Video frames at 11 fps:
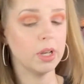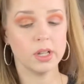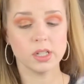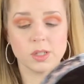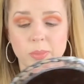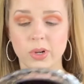
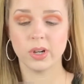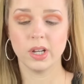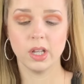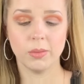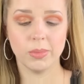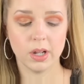It's
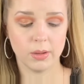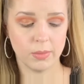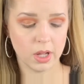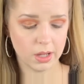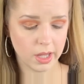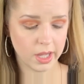pretty, but I'm
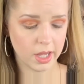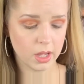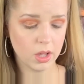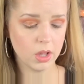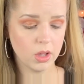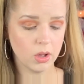not like
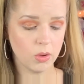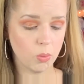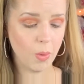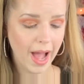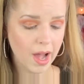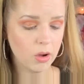
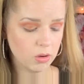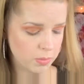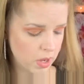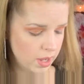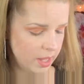wowed by